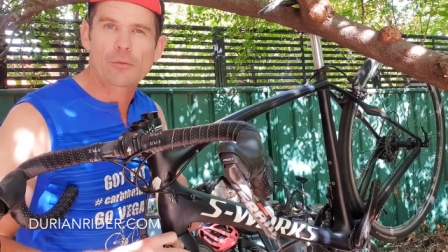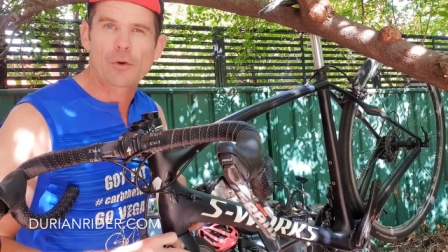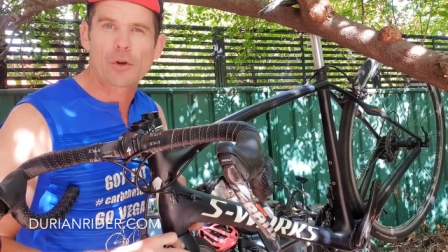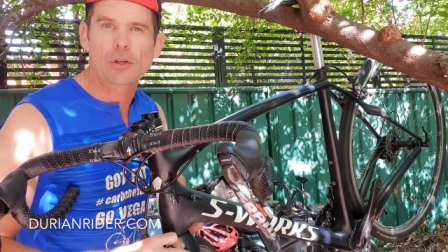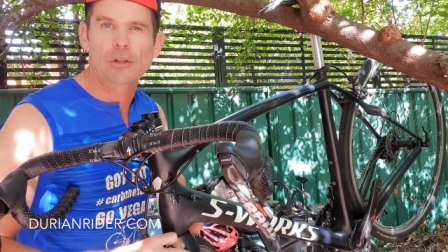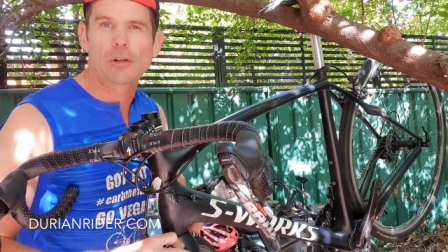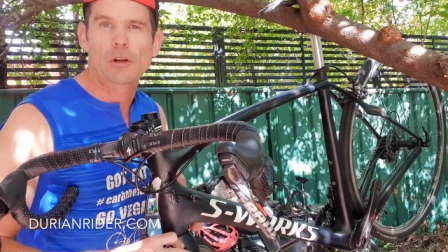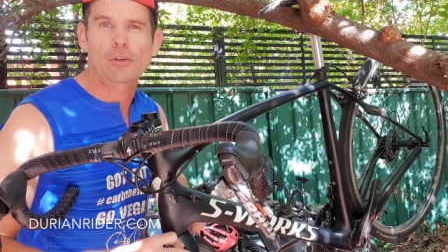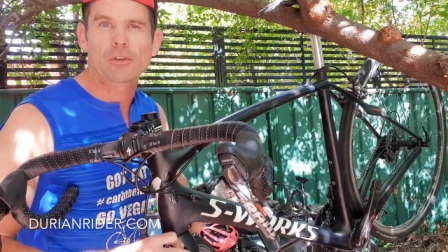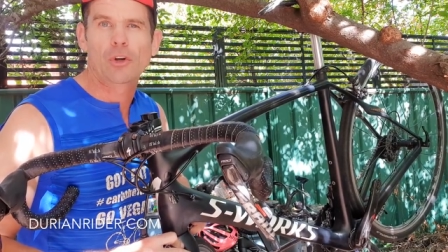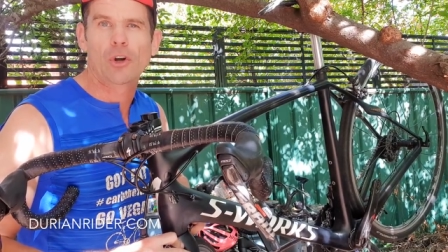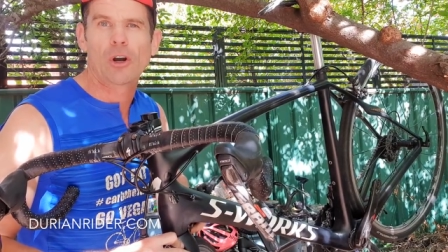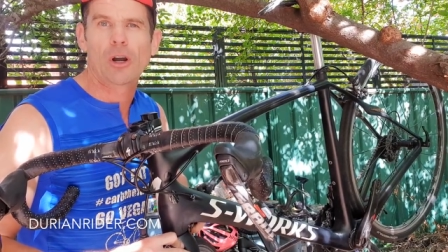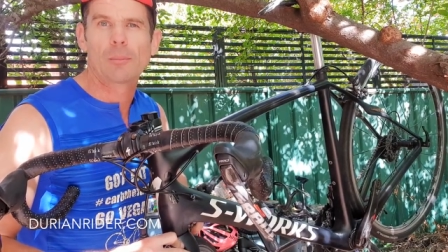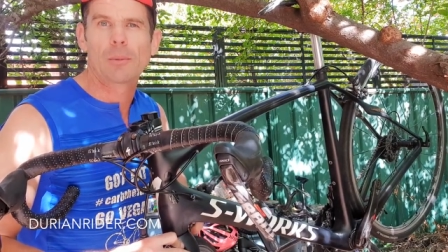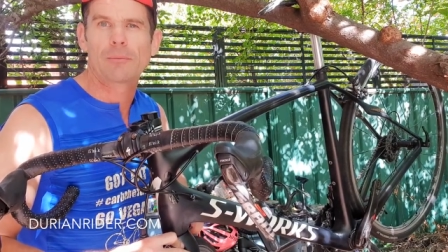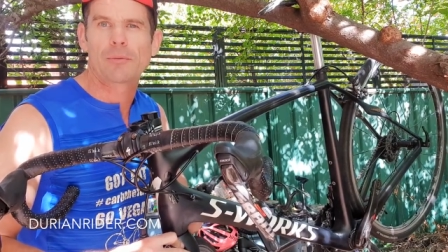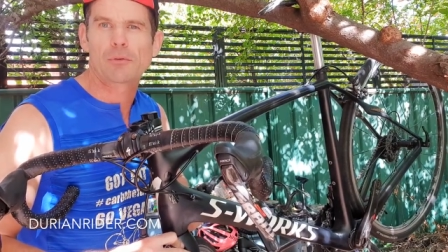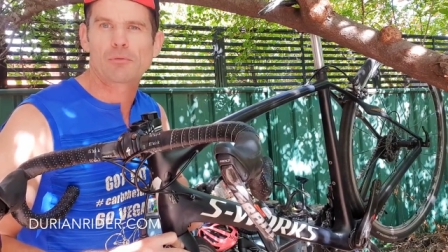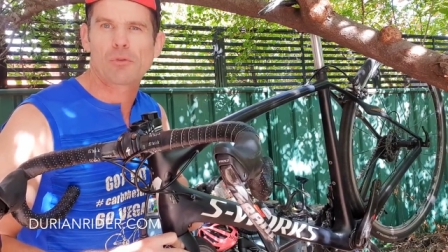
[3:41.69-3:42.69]
very long
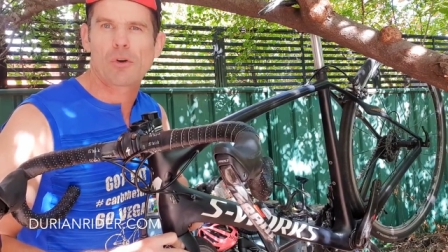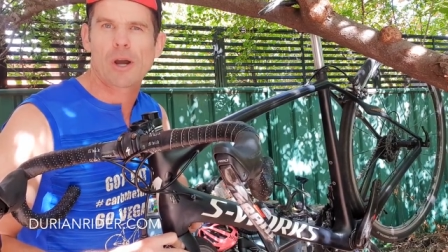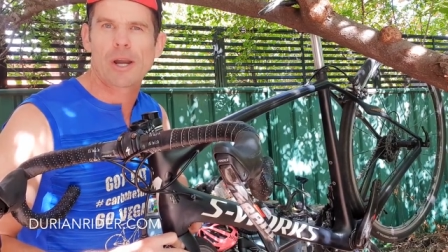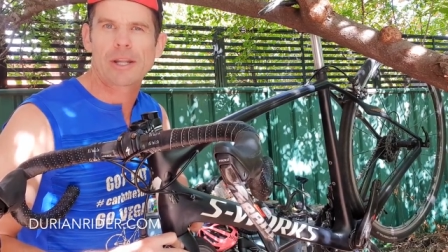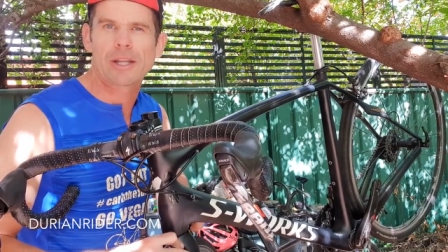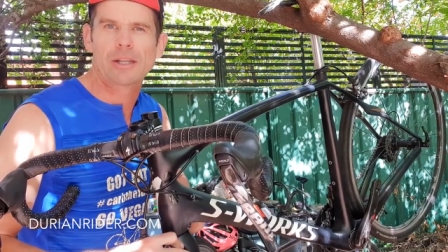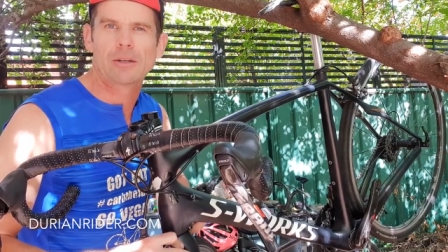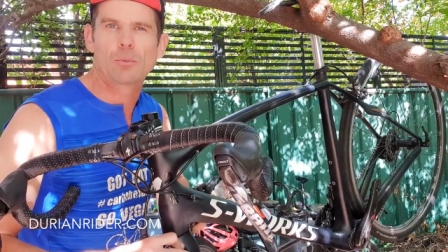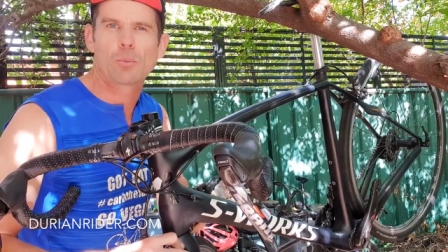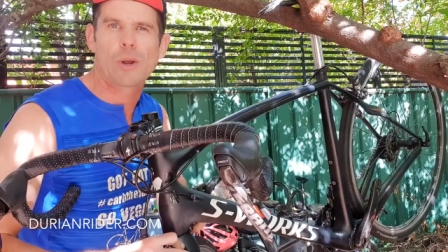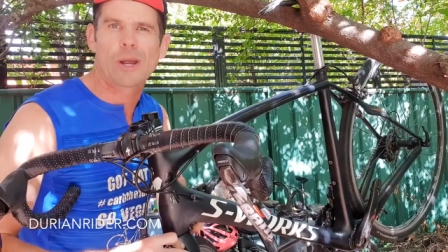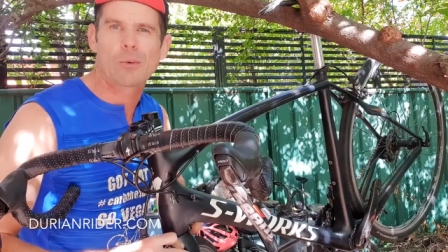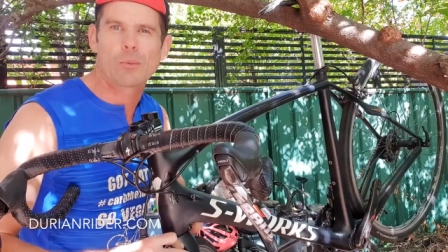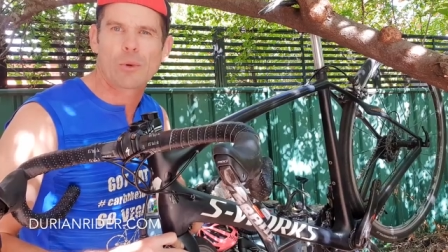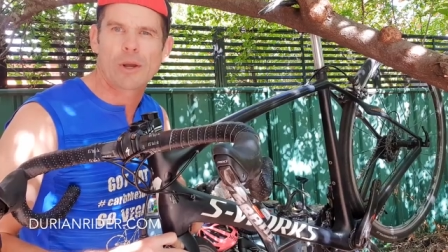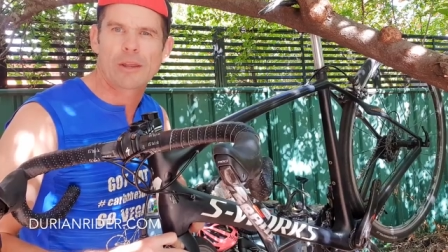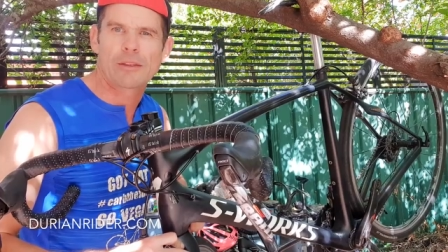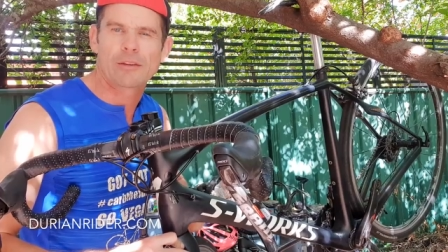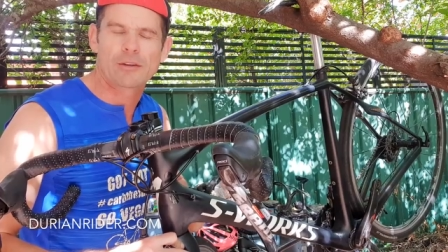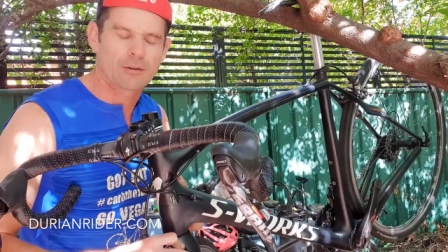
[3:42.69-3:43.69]
time if you're riding in wet
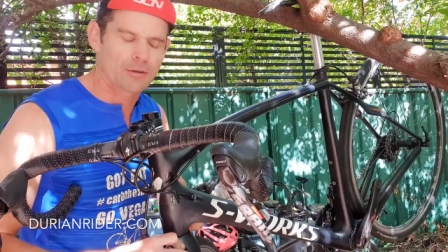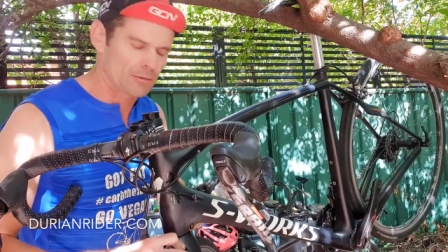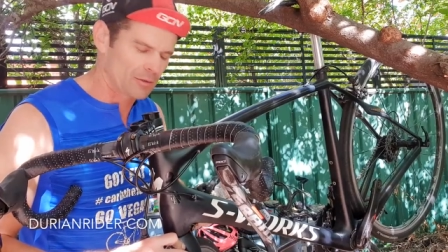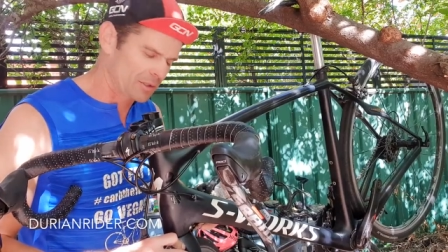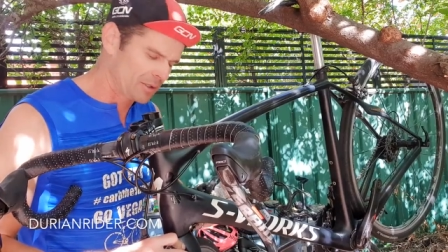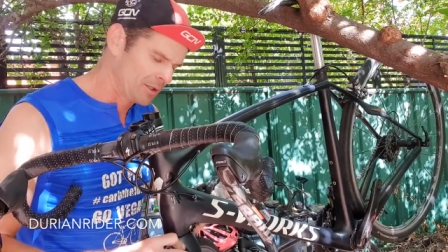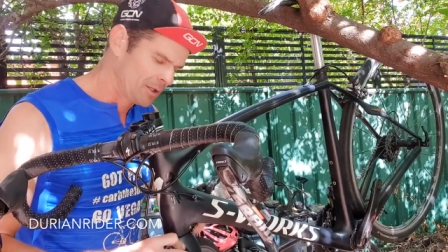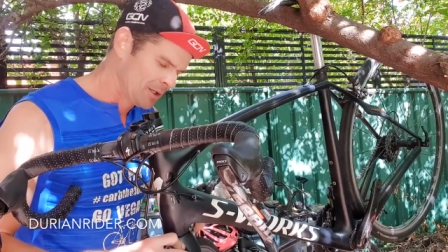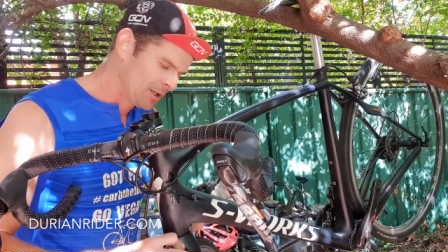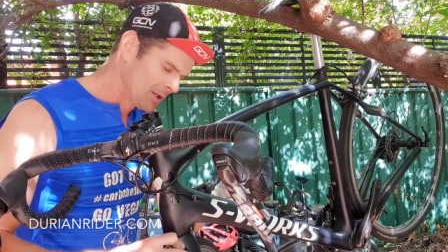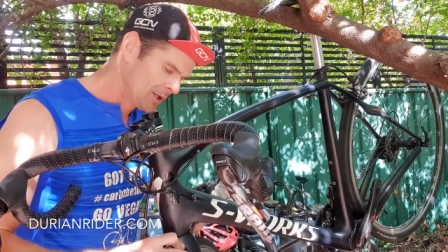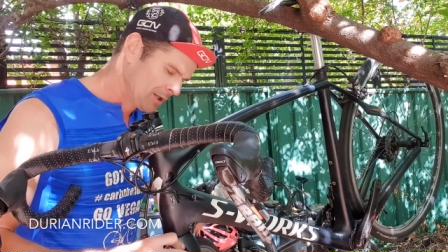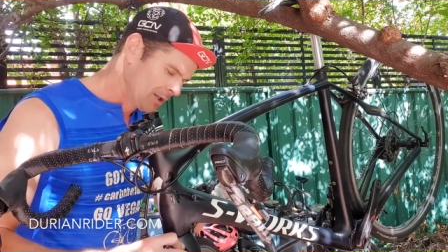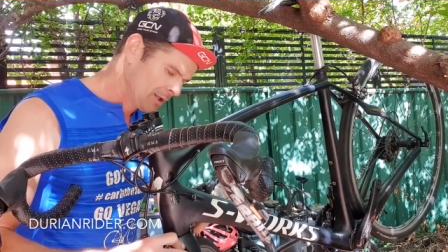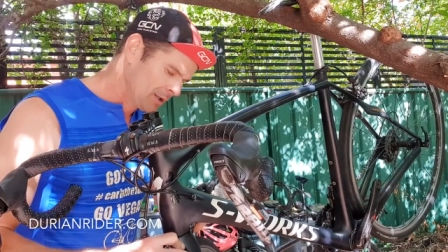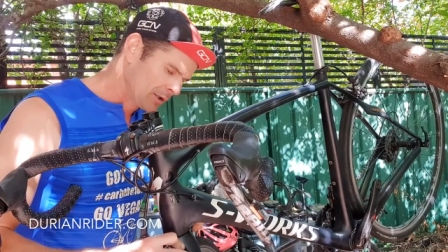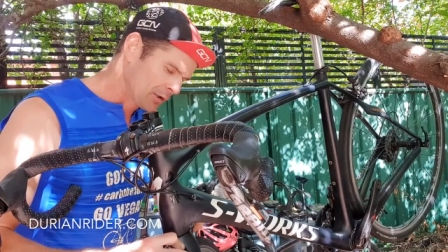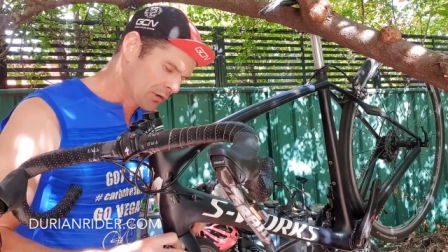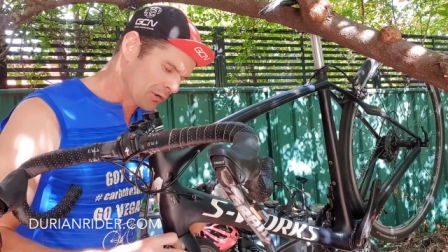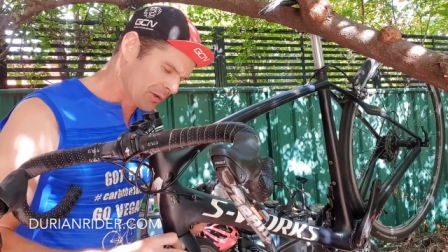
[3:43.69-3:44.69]
weather and
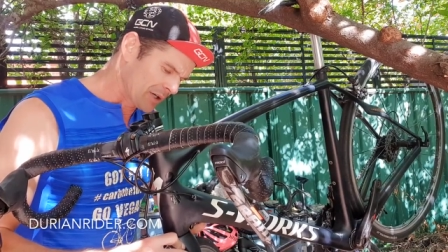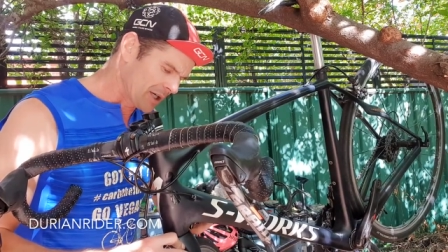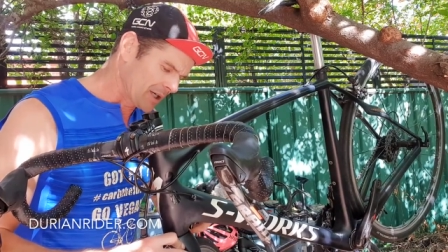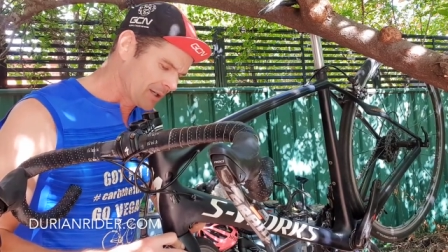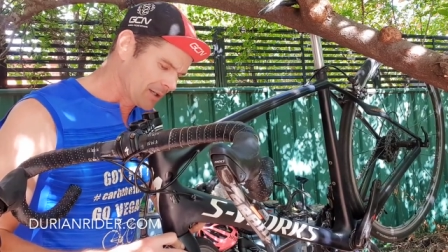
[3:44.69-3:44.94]
grit.